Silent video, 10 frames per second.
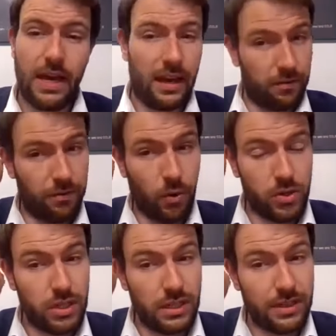And
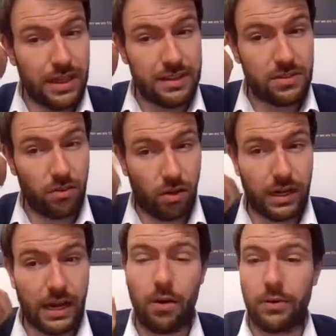unfortunately, that's
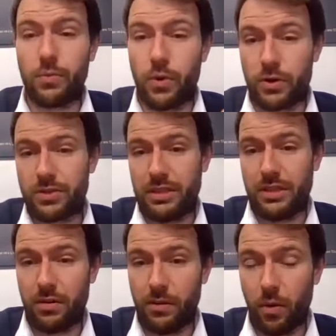not how it works
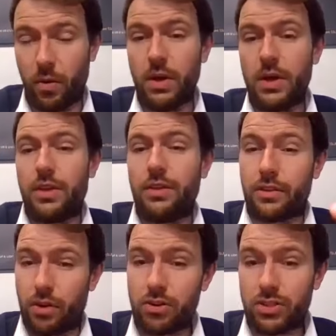in our law.
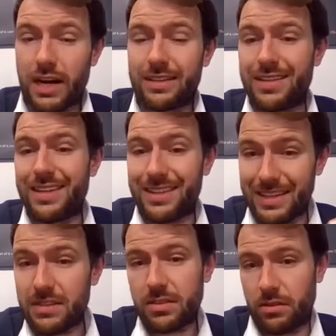The contract
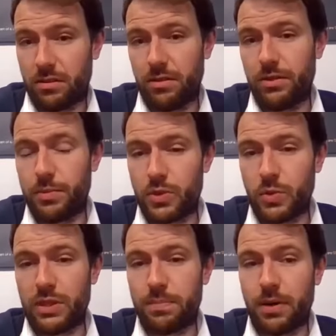is concluded
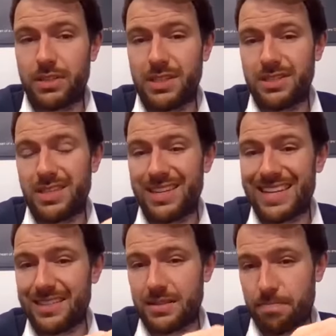between the parties. It
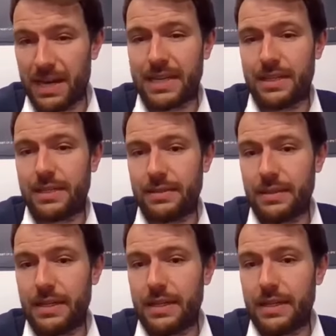is binding.